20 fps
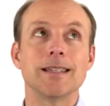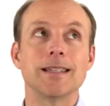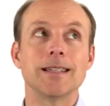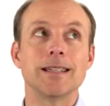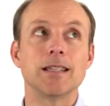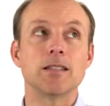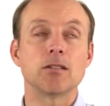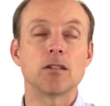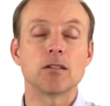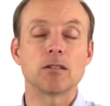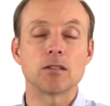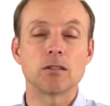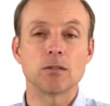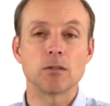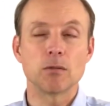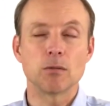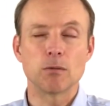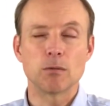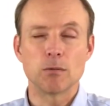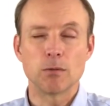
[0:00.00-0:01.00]
It's
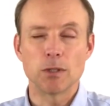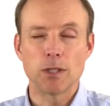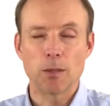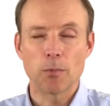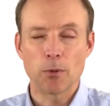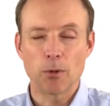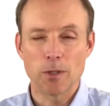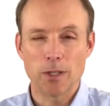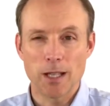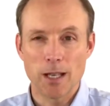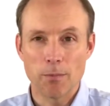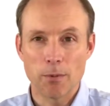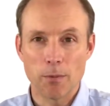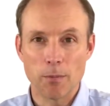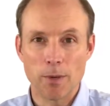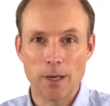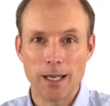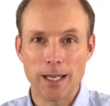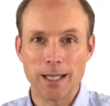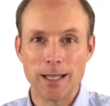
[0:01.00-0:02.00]
also really important to keep in
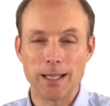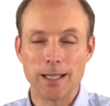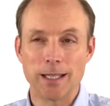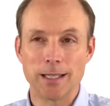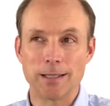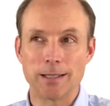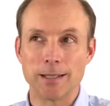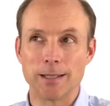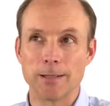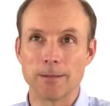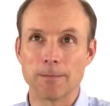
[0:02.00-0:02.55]
mind that